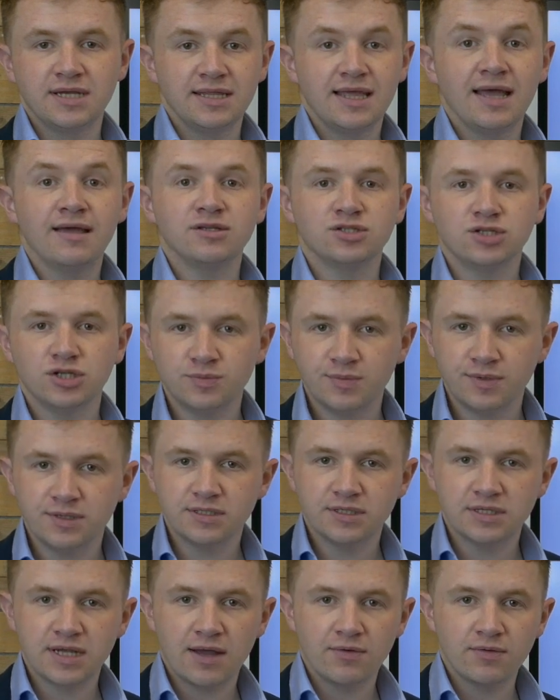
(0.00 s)
that adjustment
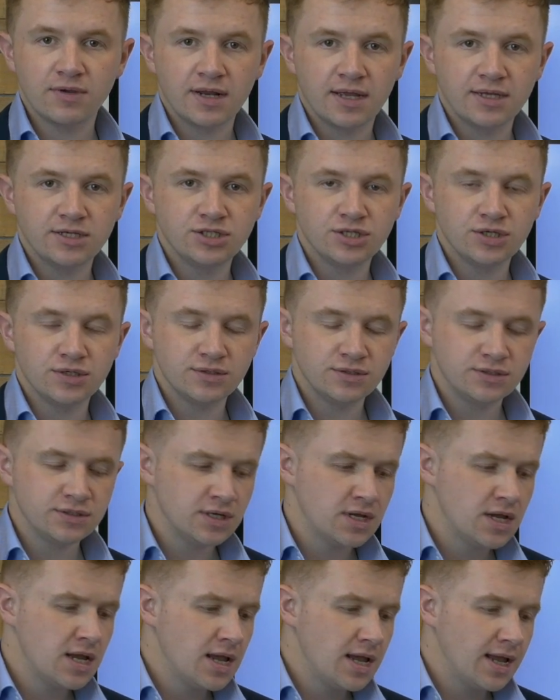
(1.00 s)
into calculations
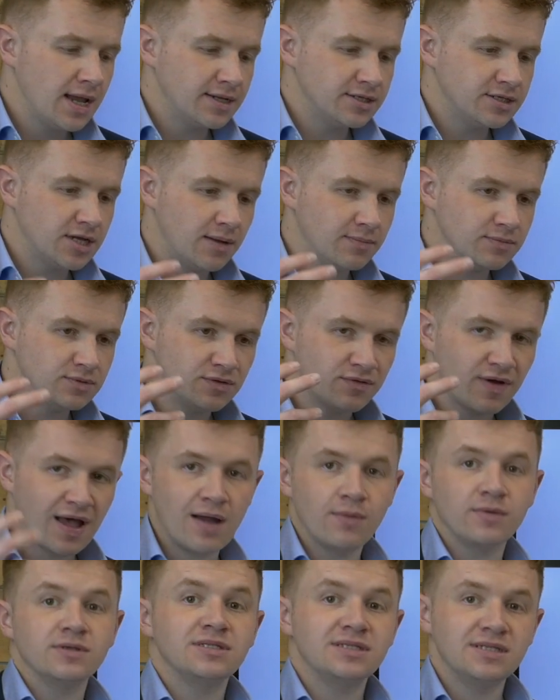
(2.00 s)
in terms of
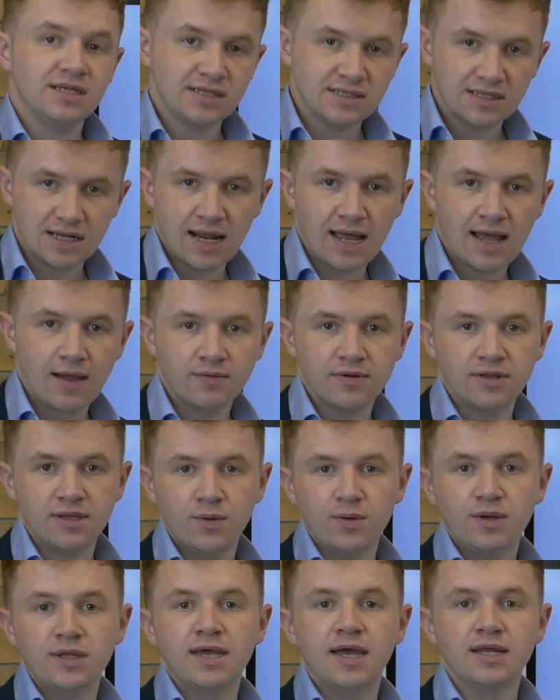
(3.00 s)
how it's disallowed and
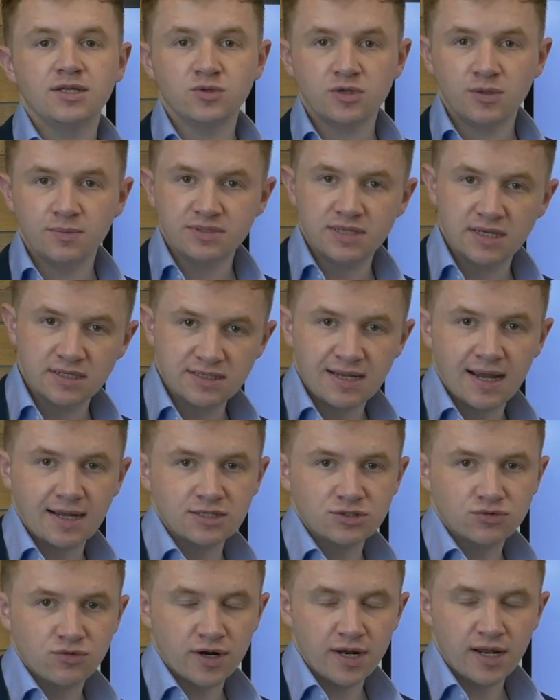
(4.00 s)
you only get a 20%
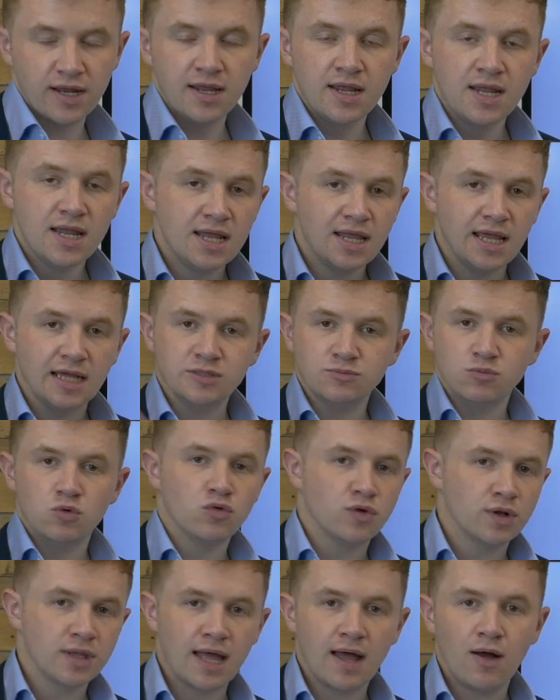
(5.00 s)
tax credit, there's
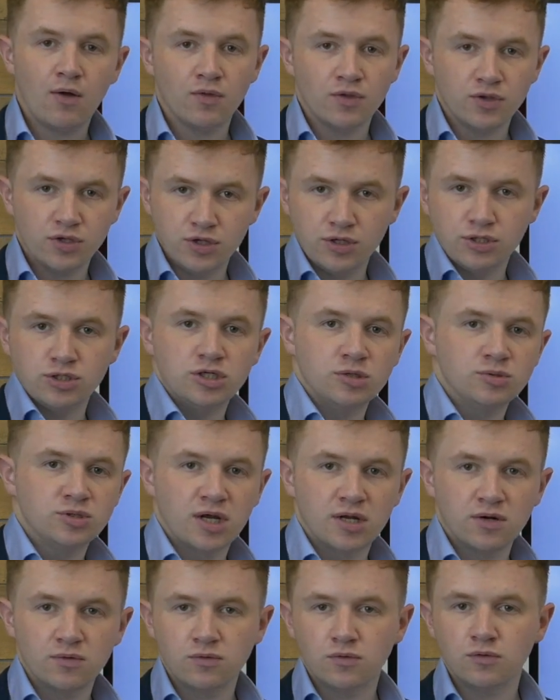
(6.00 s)
more on that on the YouTube
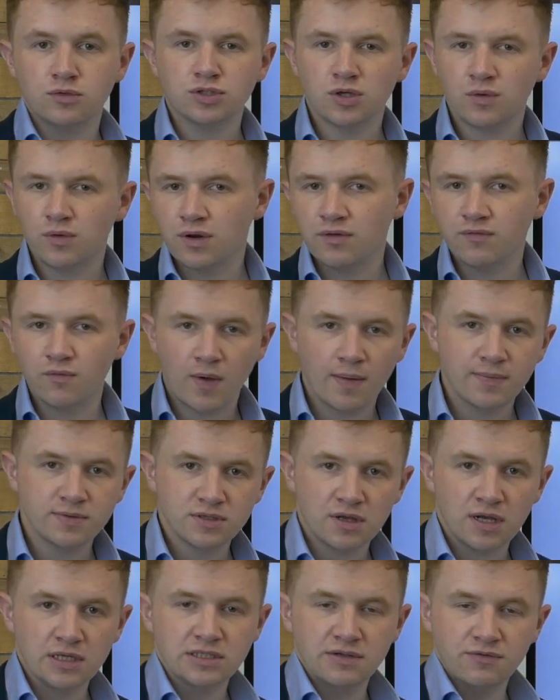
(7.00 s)
channel and also on other
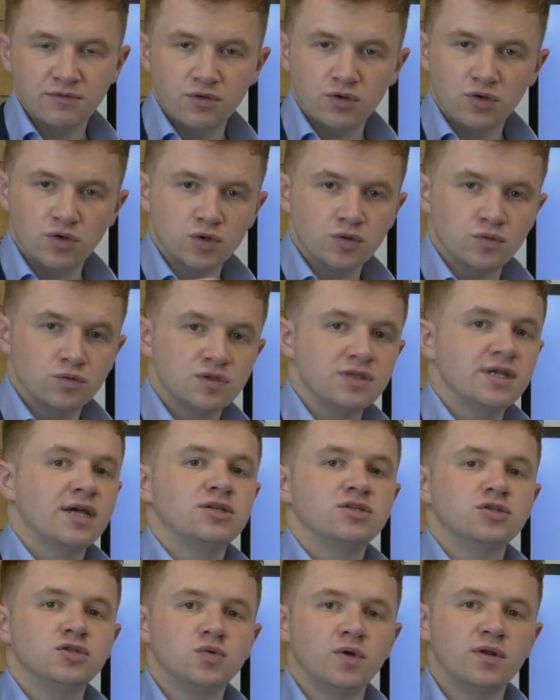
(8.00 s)
websites. If you Google
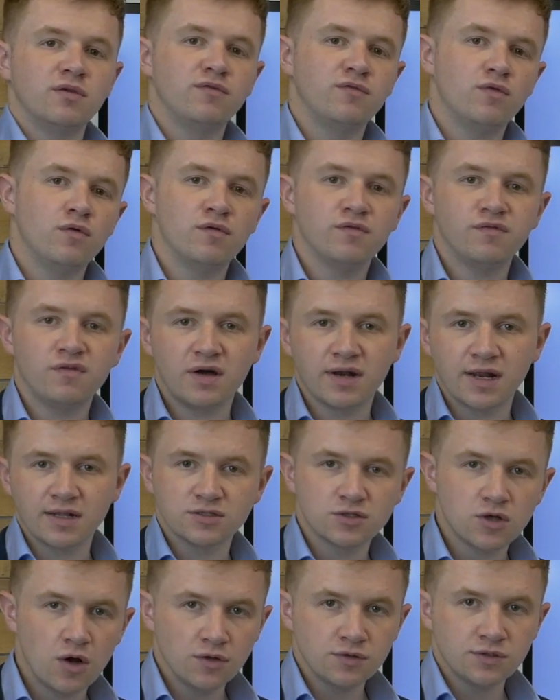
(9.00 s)
Section 24
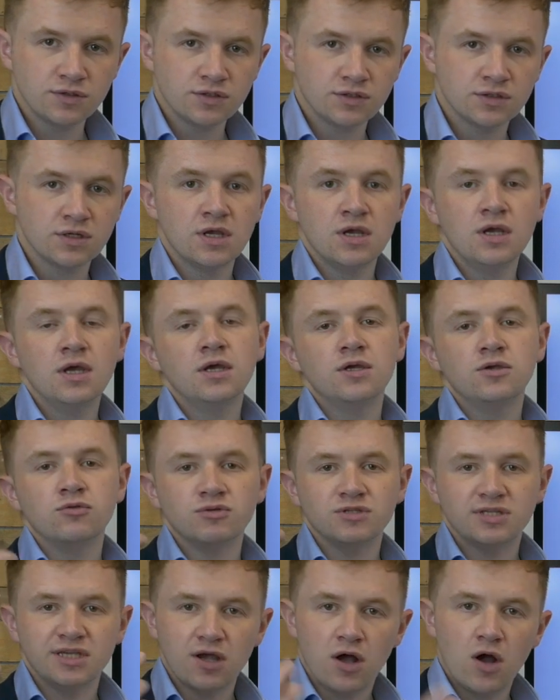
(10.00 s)
finance costs,
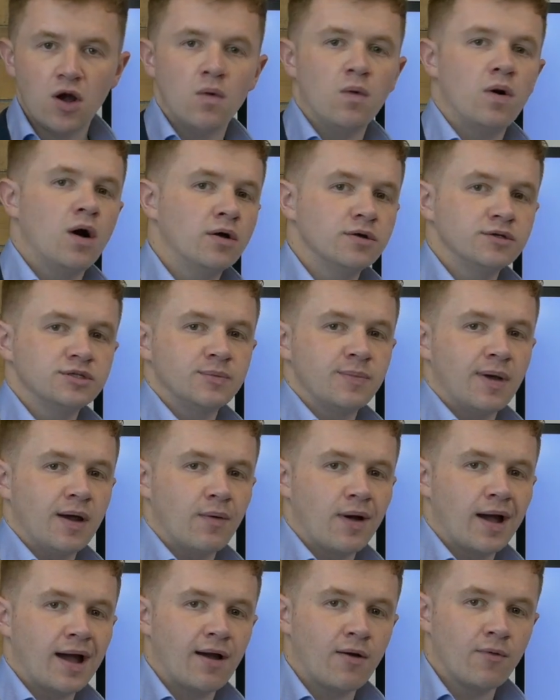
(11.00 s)
you'll see a whole host
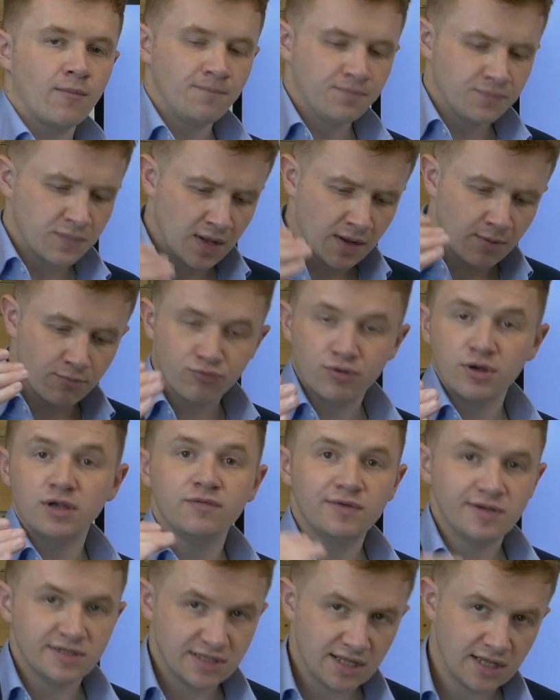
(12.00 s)
about how
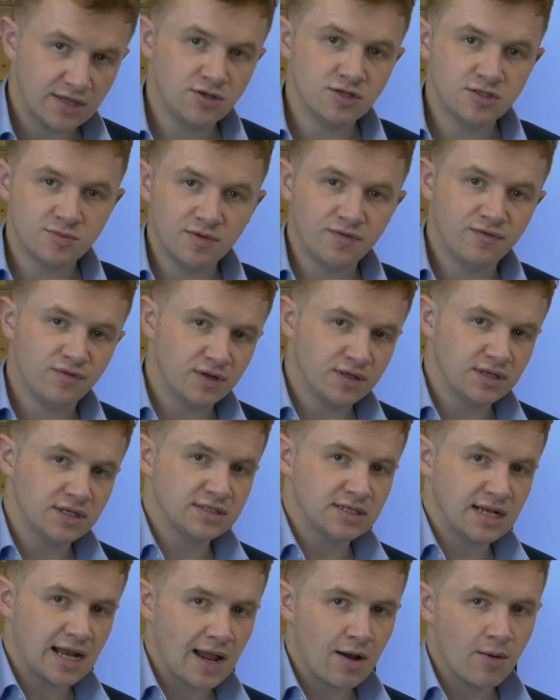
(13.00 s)
previously they used to be fully
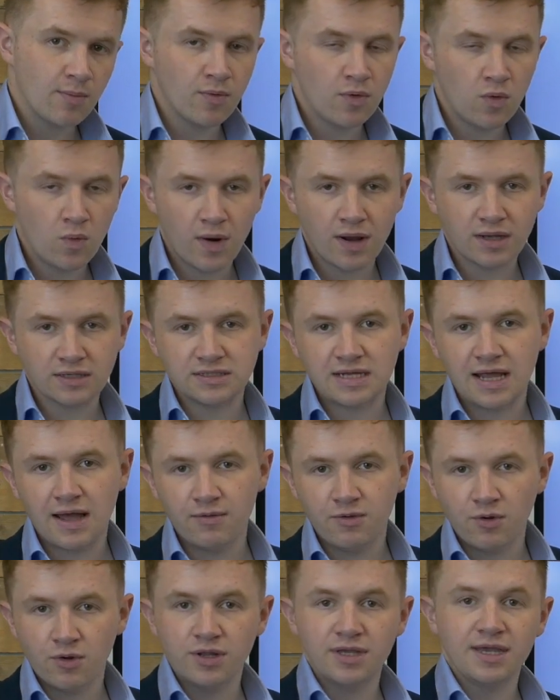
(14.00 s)
disallowable, whereas
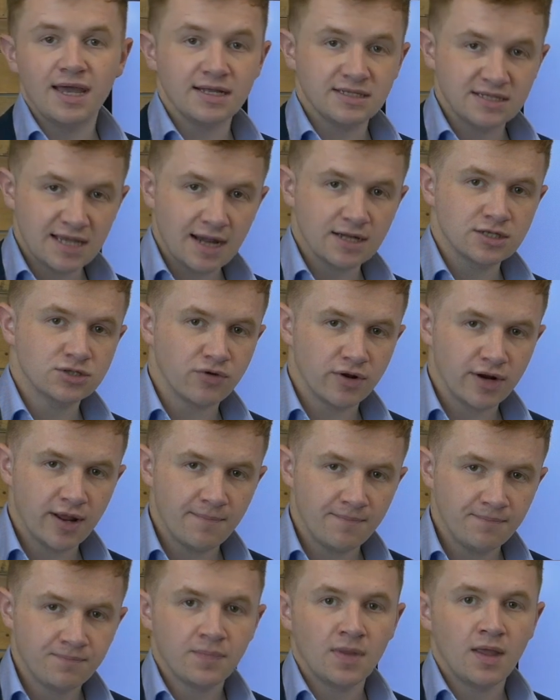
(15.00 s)
now you only get a tax
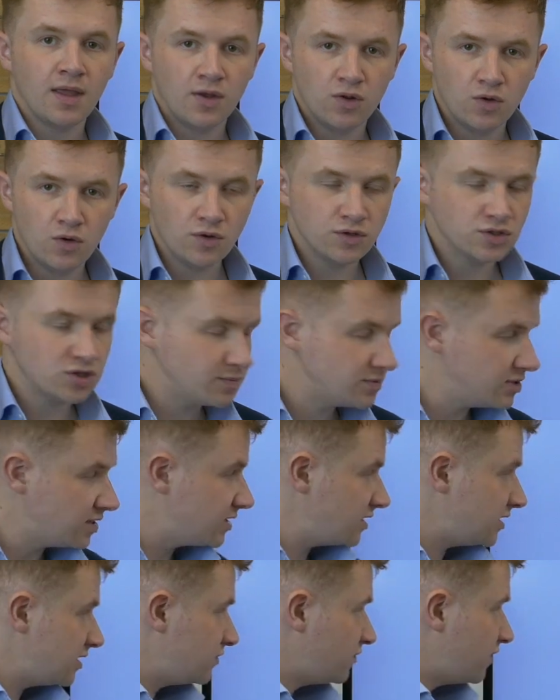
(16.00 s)
credit. Not a
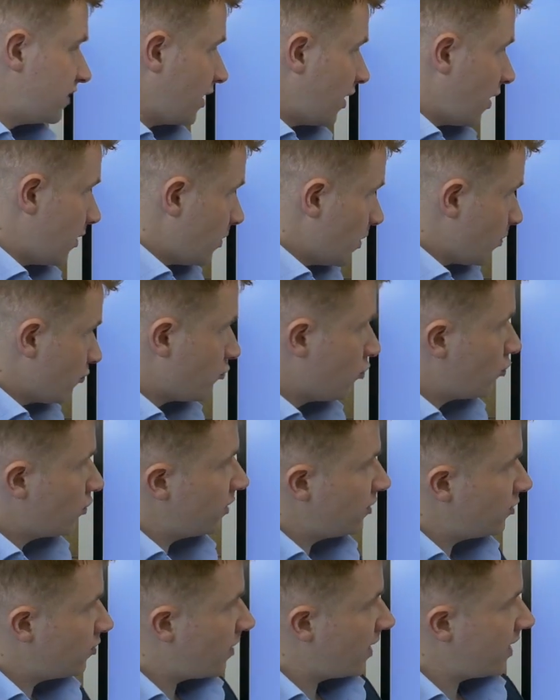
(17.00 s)
subject to this video, but
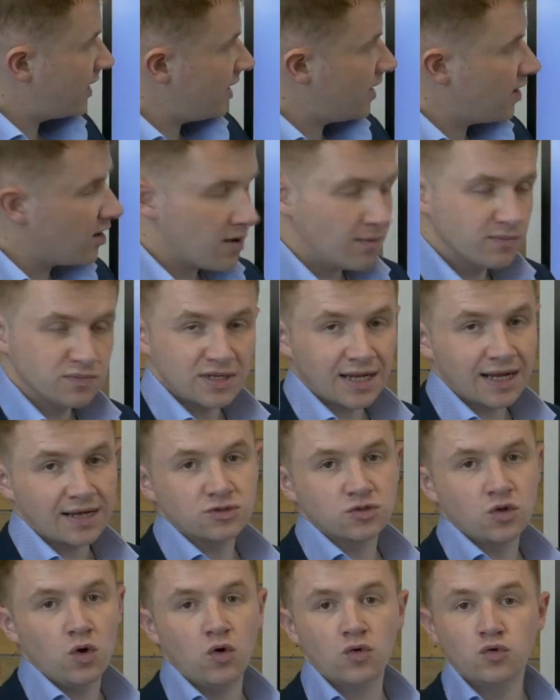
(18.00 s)
broadly you'll pay income
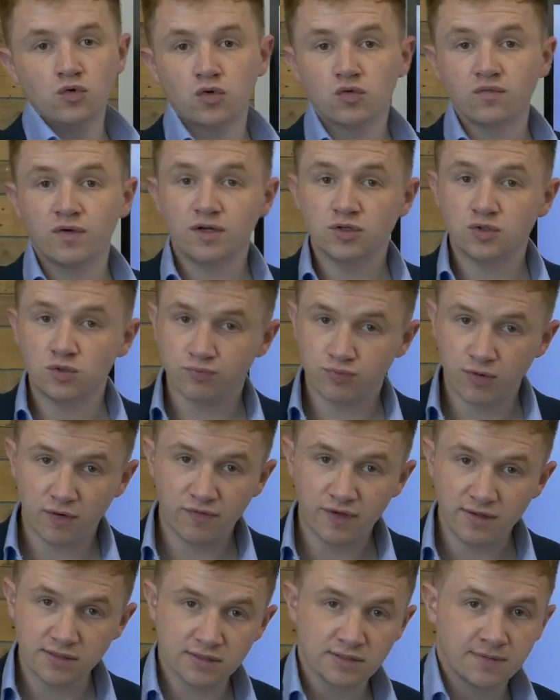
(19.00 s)
tax on your rental
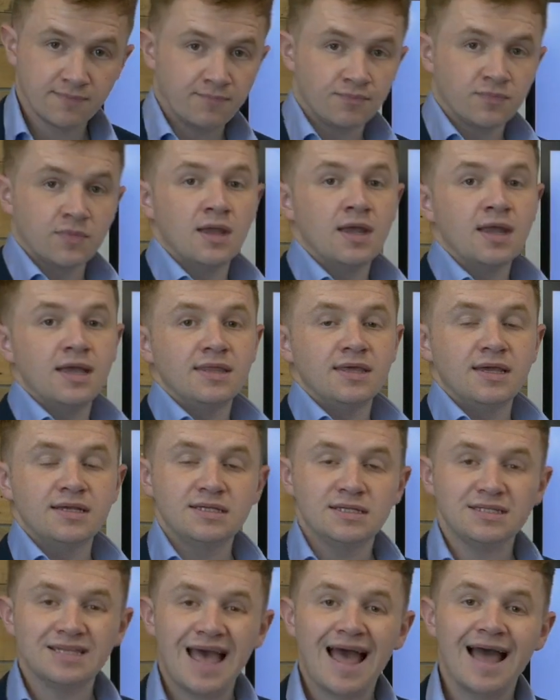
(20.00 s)
profits.
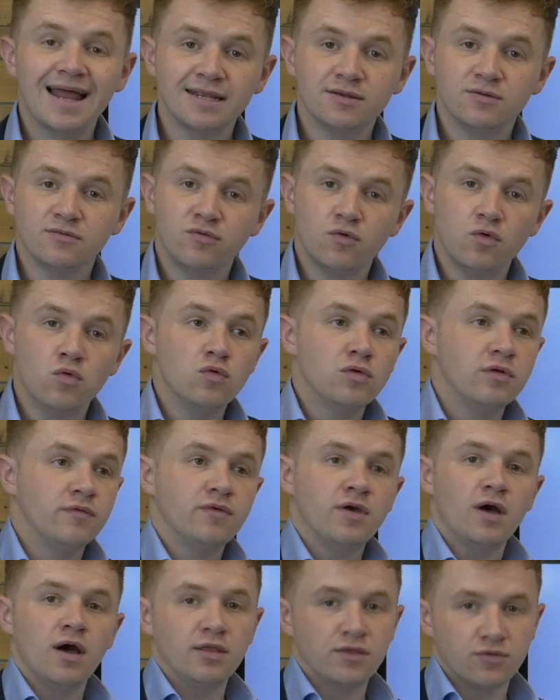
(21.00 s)
This is added with all
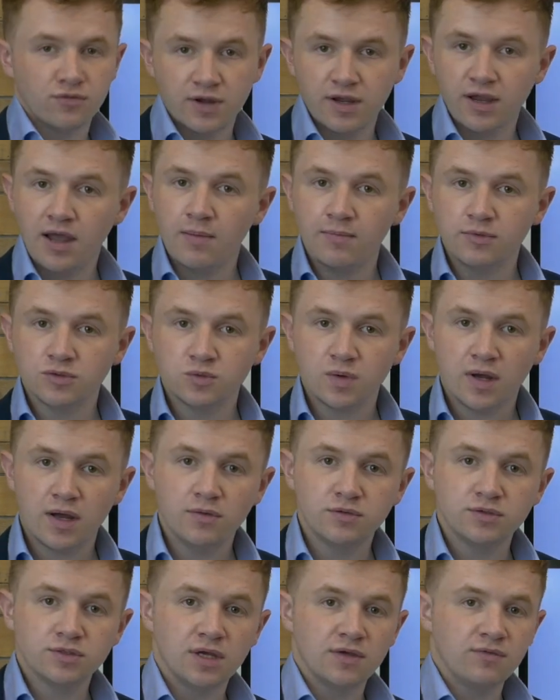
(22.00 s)
of your other income as
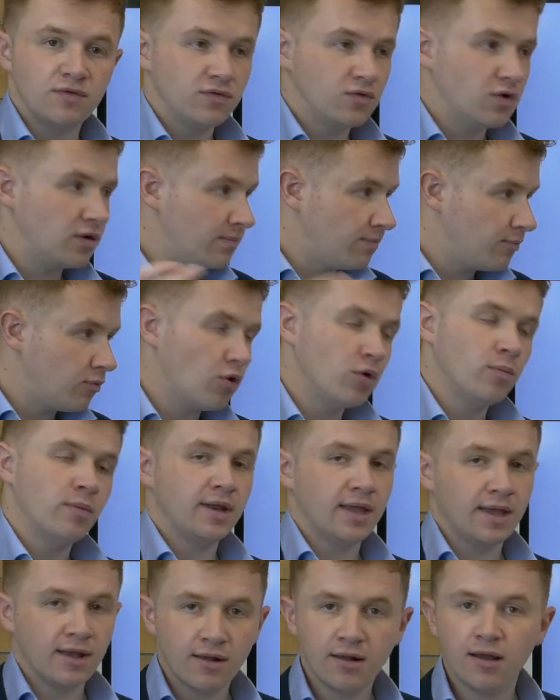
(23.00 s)
well. So if you've got
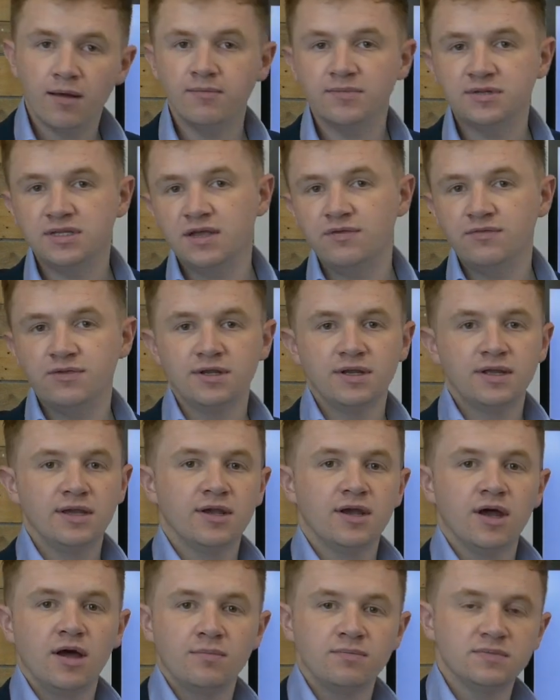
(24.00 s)
employment income, dividend
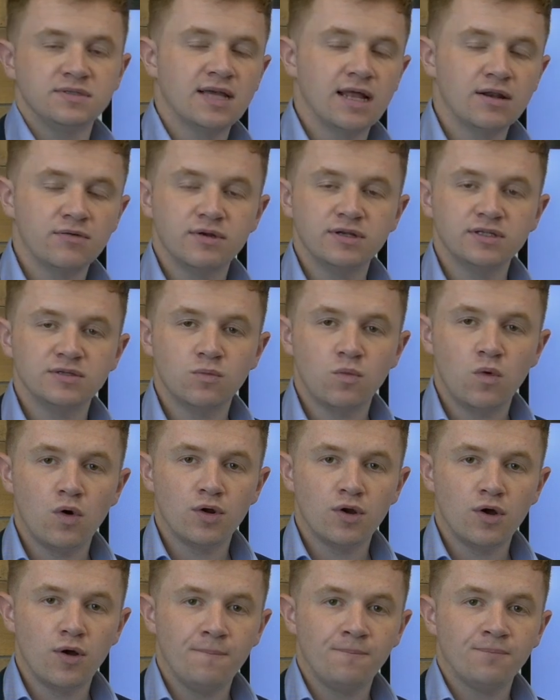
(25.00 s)
income, salaries and
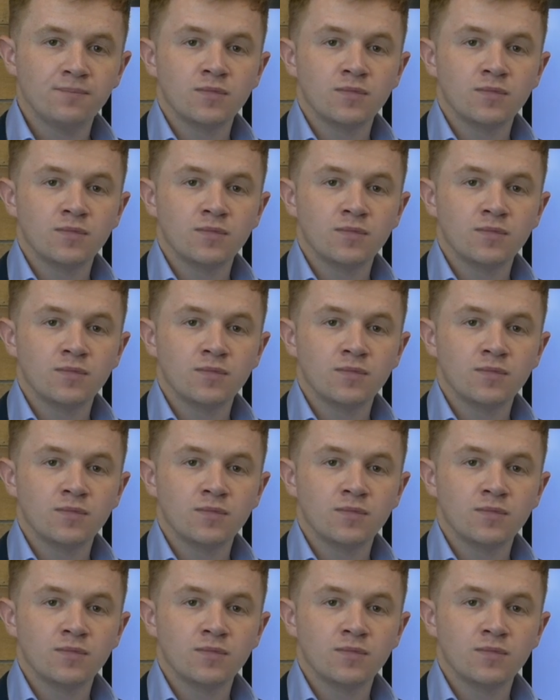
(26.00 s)
whatnot,